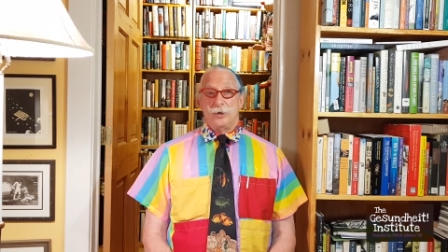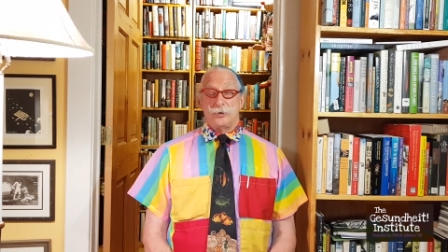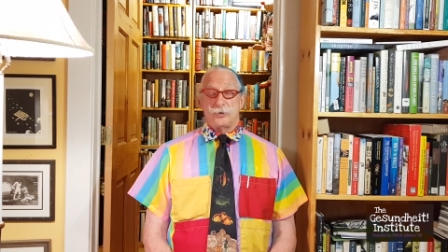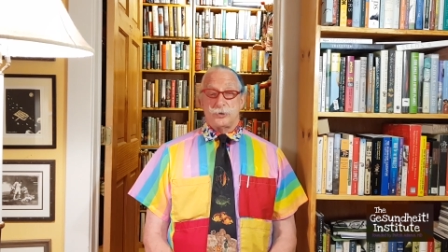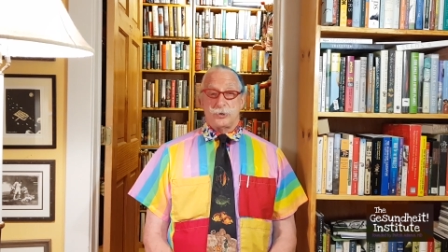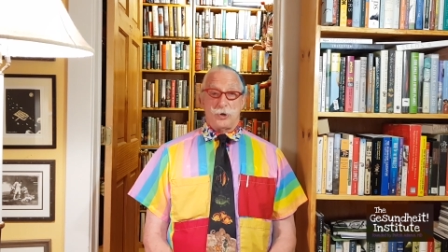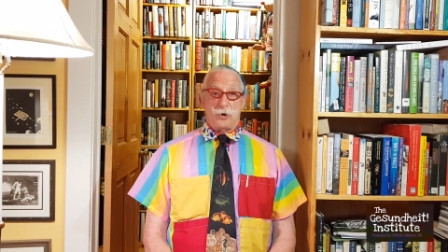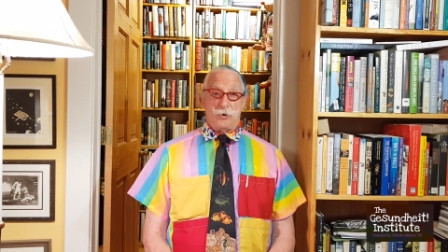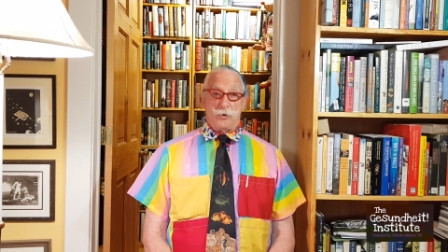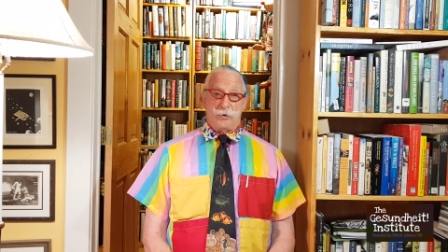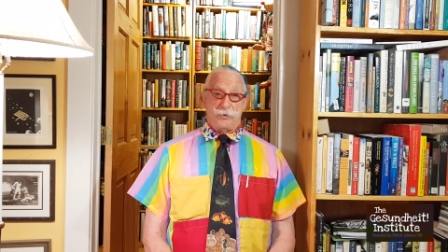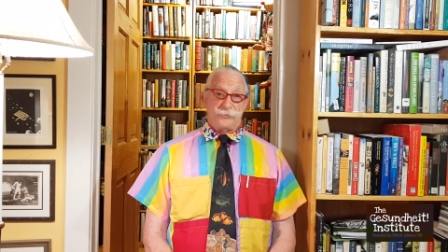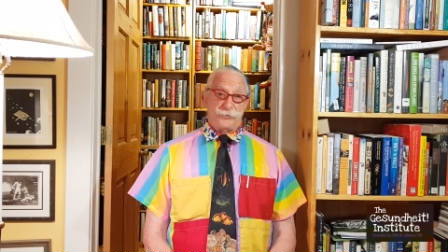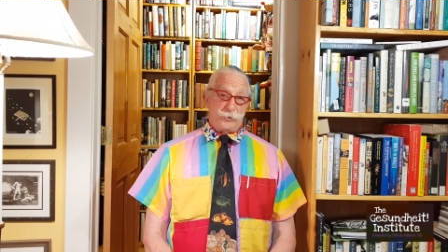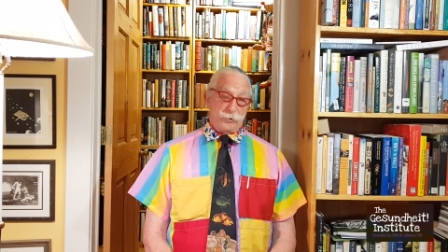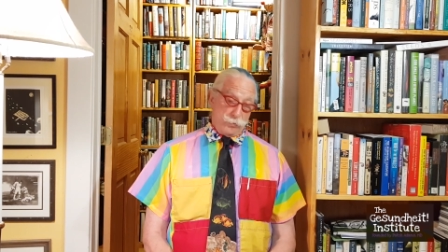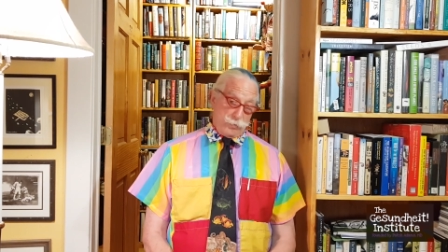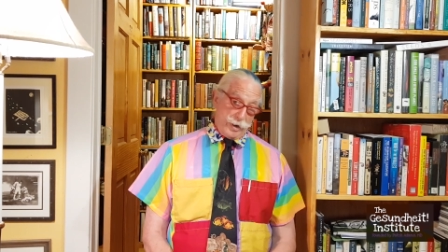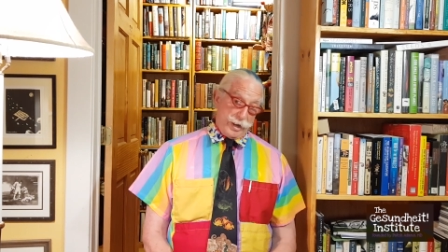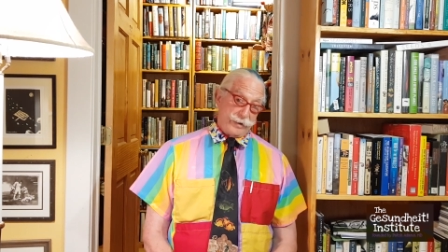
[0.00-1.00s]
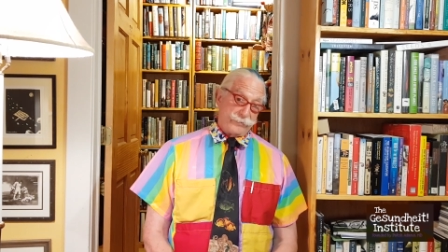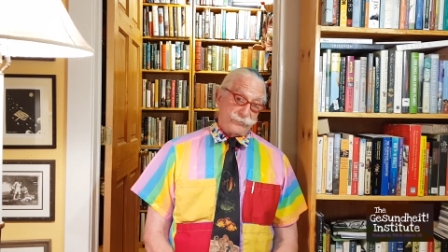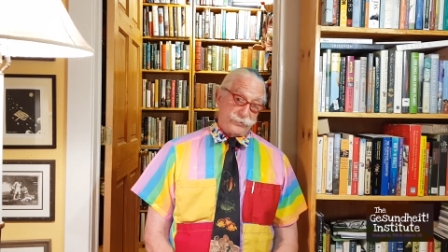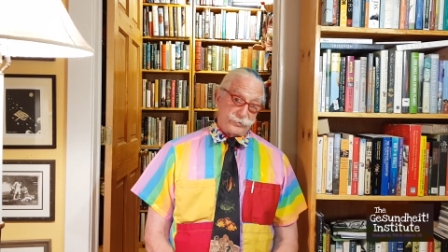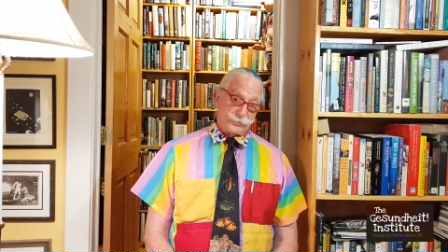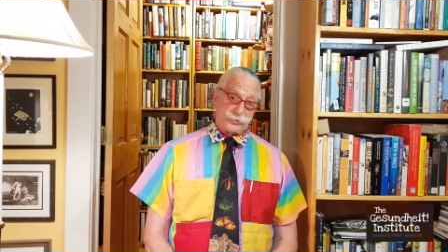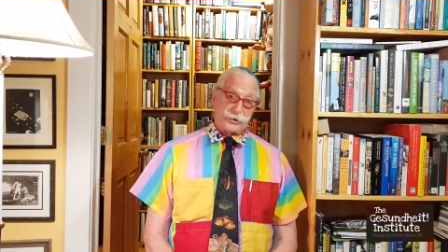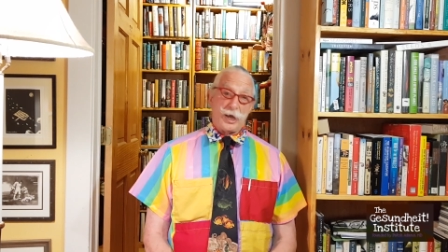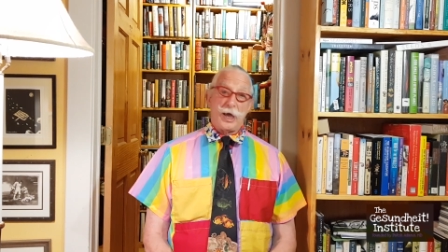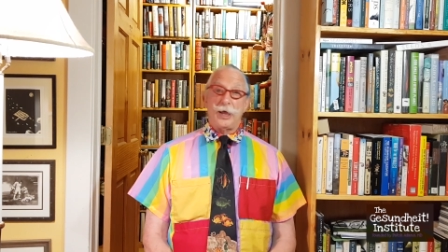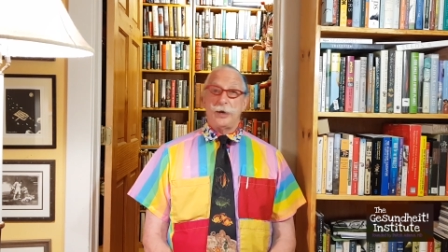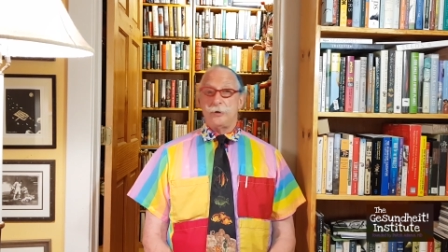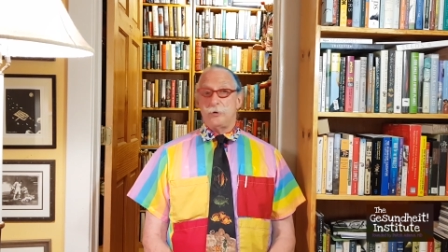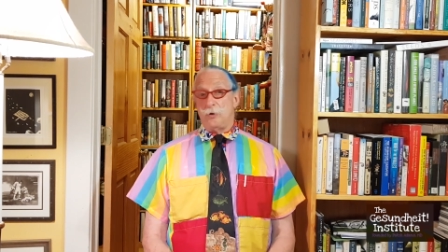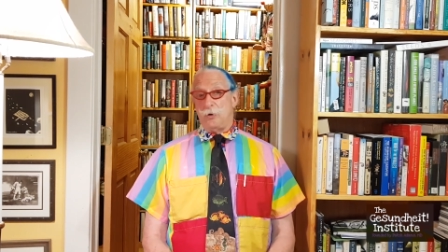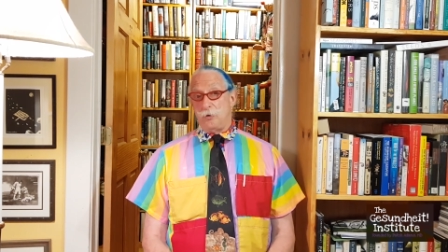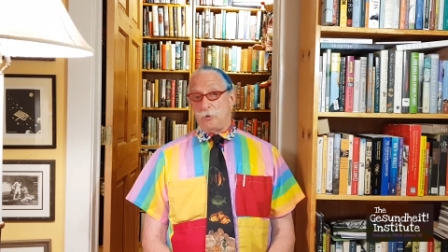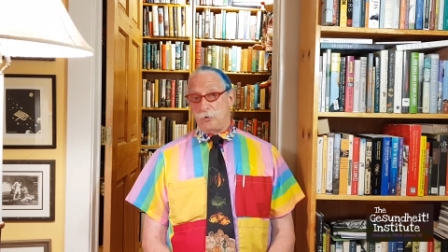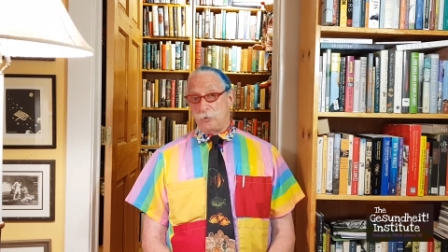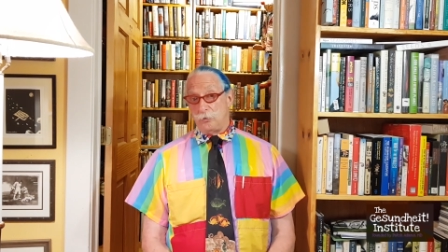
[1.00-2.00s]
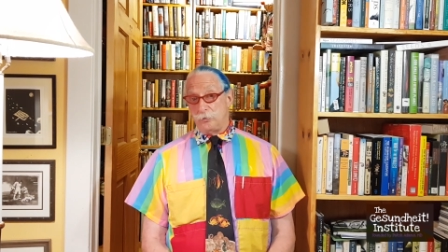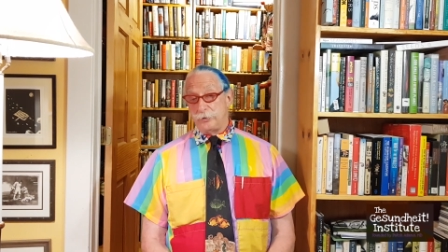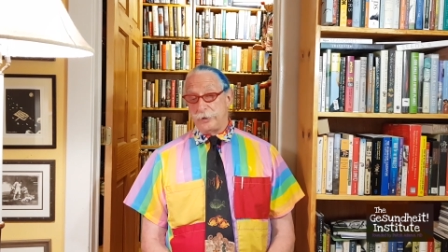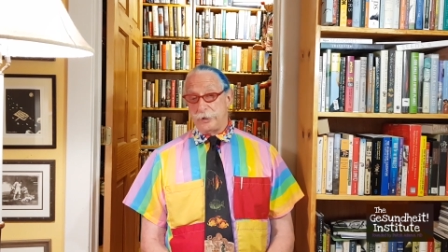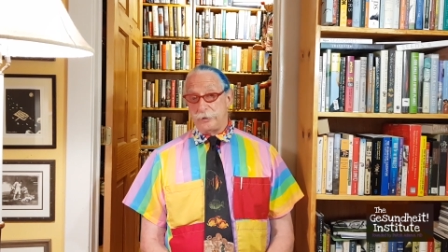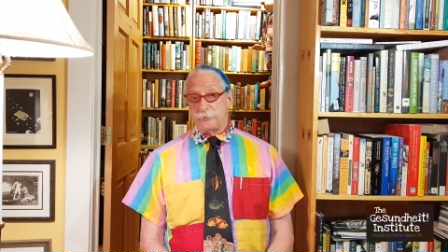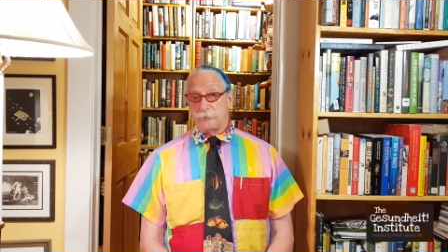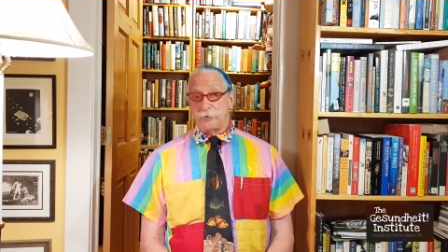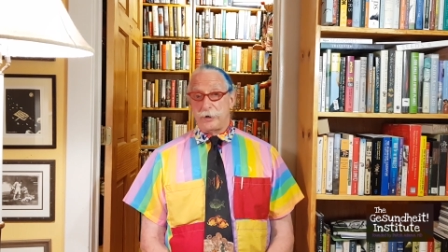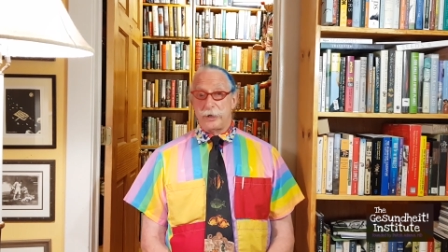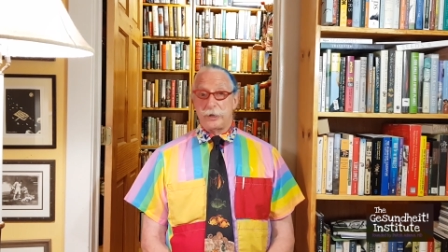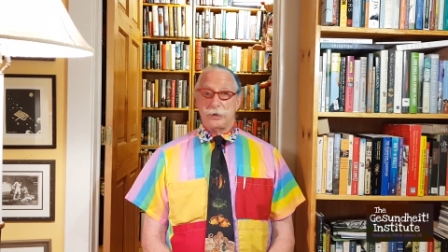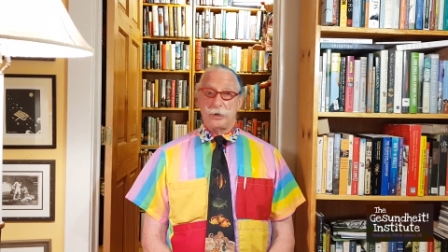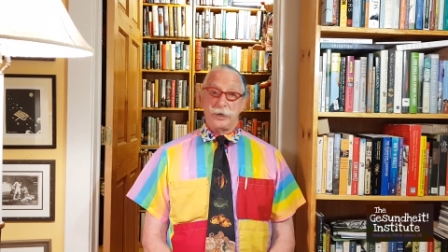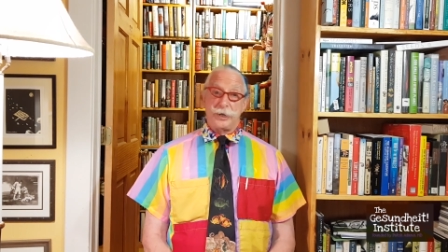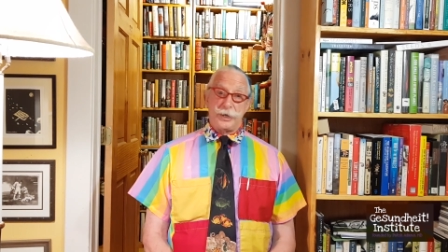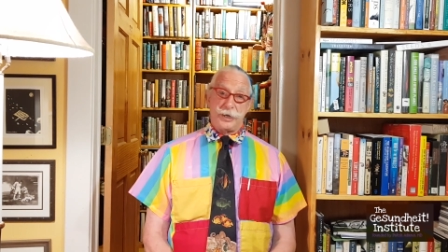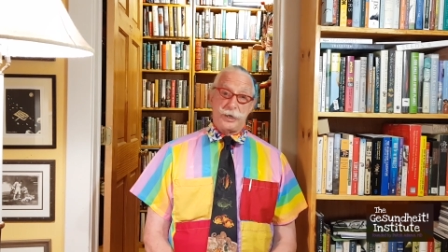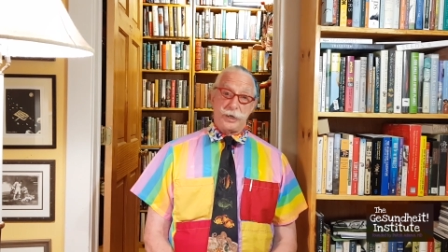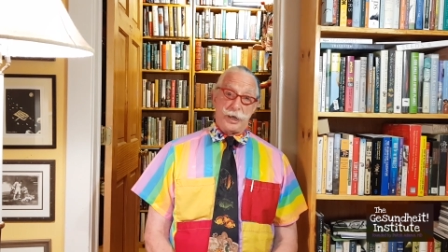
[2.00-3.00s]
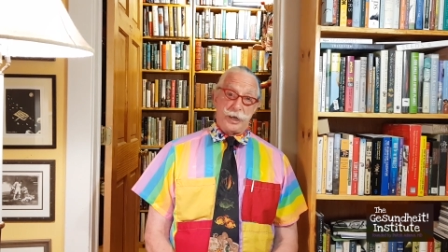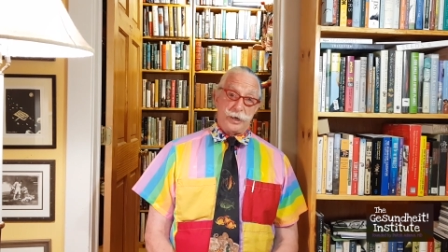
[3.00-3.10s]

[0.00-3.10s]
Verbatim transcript: so if your wife has gotten old and wrinkly,